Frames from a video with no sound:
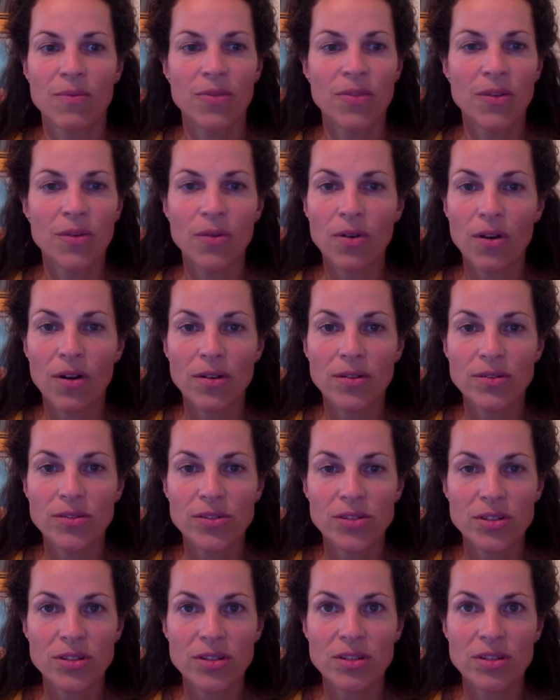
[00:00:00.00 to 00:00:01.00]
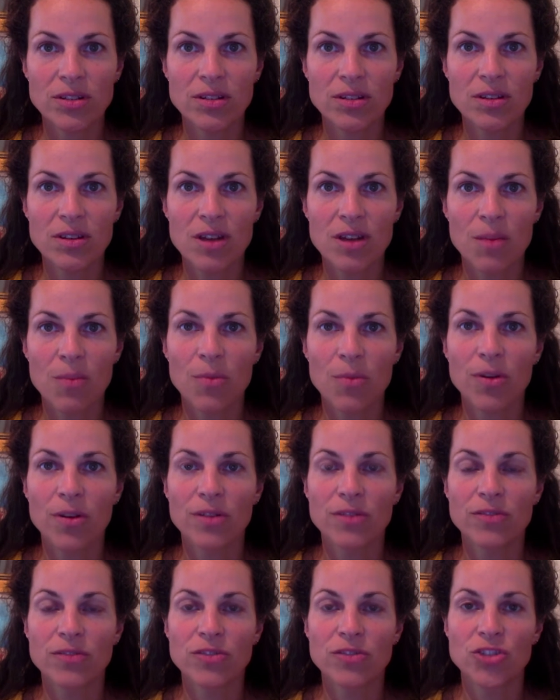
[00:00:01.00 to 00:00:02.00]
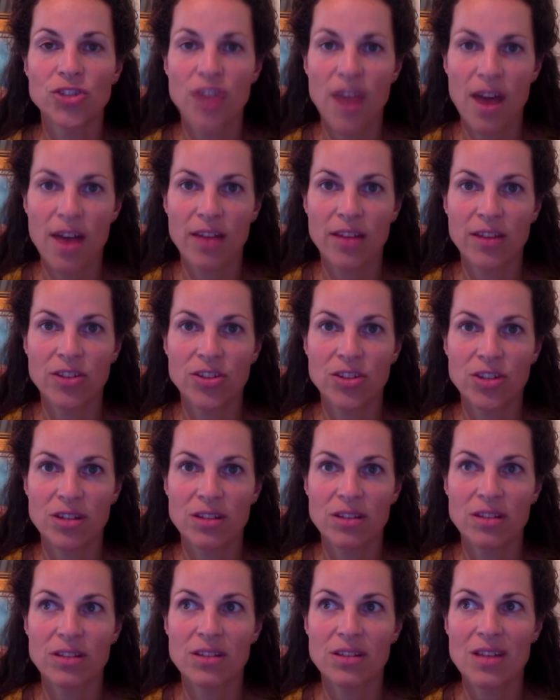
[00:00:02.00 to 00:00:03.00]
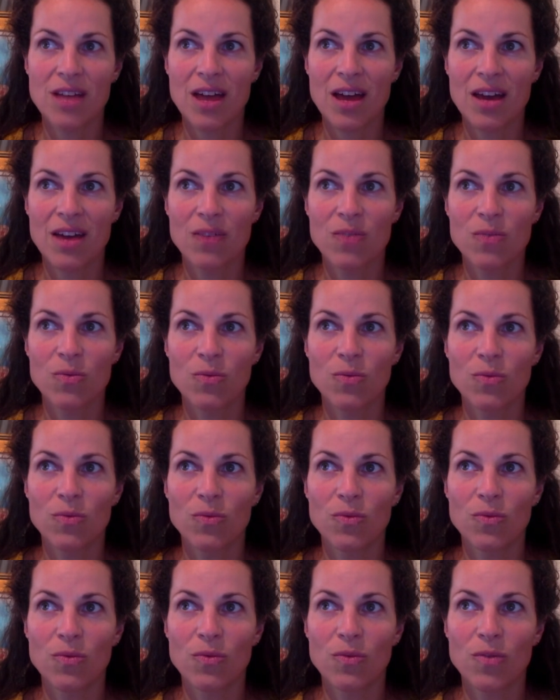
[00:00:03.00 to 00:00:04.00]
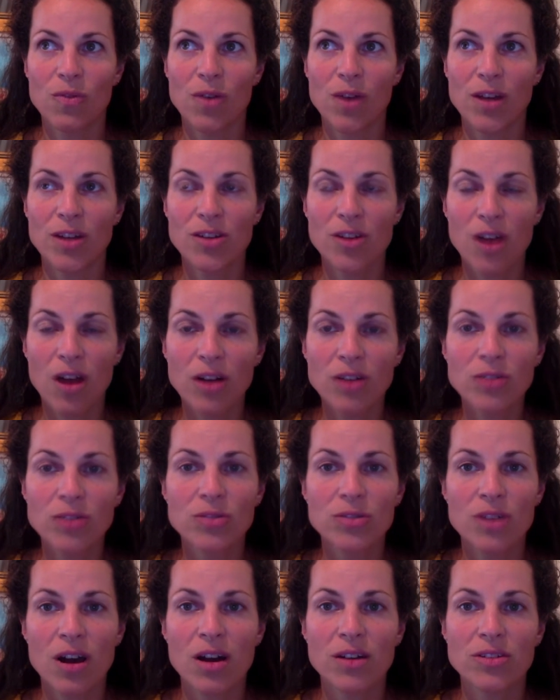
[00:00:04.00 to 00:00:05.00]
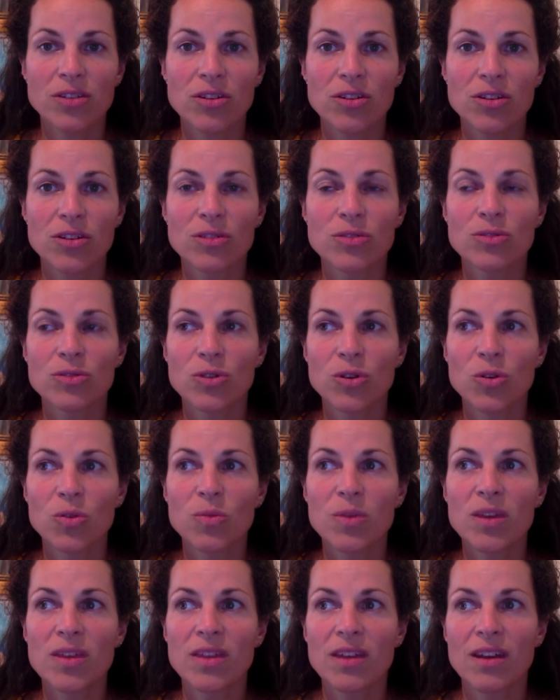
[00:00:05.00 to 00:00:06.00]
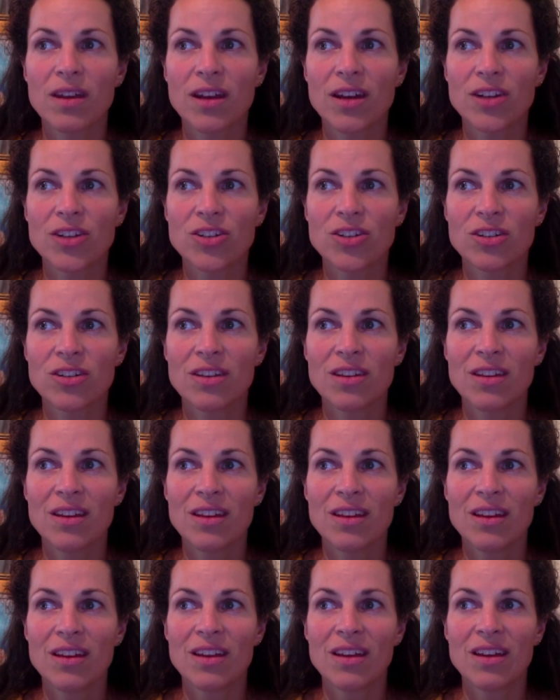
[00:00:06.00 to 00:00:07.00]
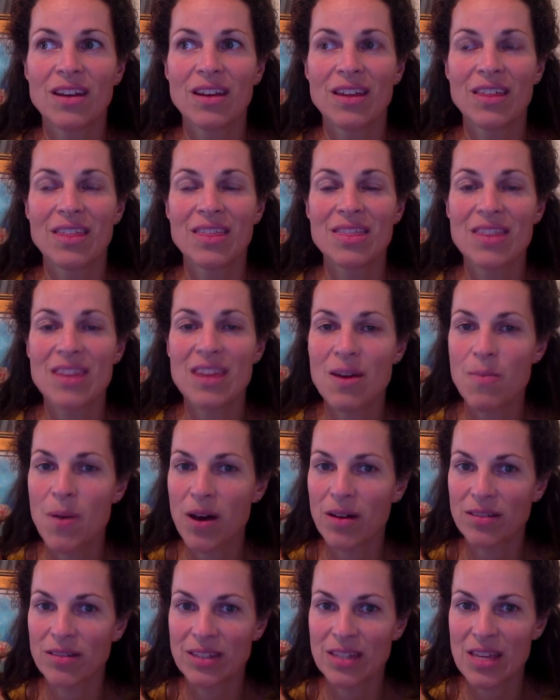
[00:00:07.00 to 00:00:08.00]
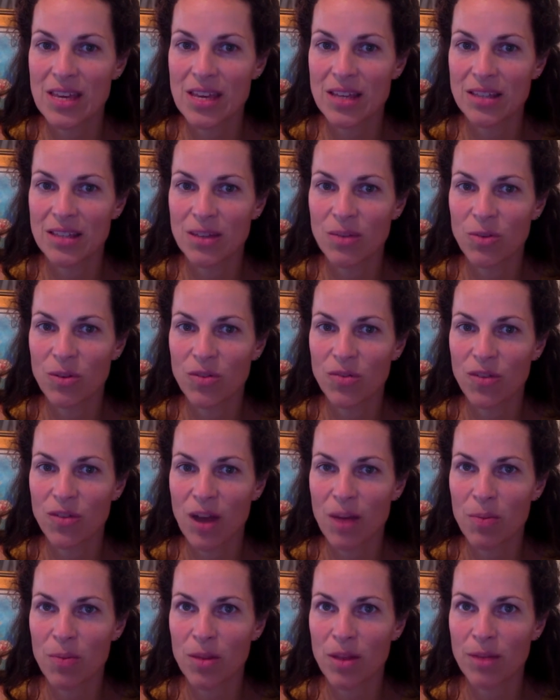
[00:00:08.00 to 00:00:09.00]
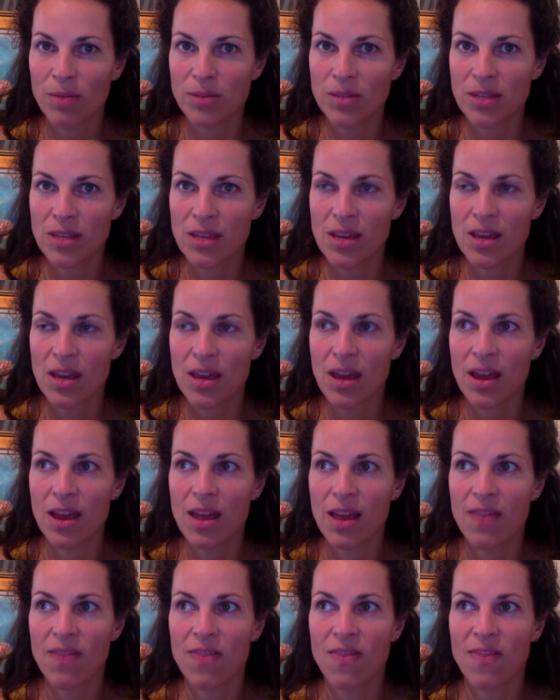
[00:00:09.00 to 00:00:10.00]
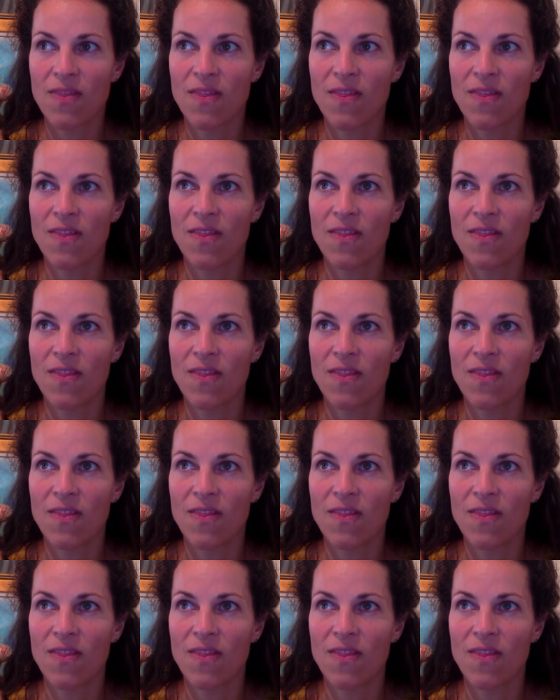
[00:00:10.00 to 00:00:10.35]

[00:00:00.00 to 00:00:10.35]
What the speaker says: there were just a number of challenges. I talked to a doctor who told me that I should think about seeing someone for epilepsy and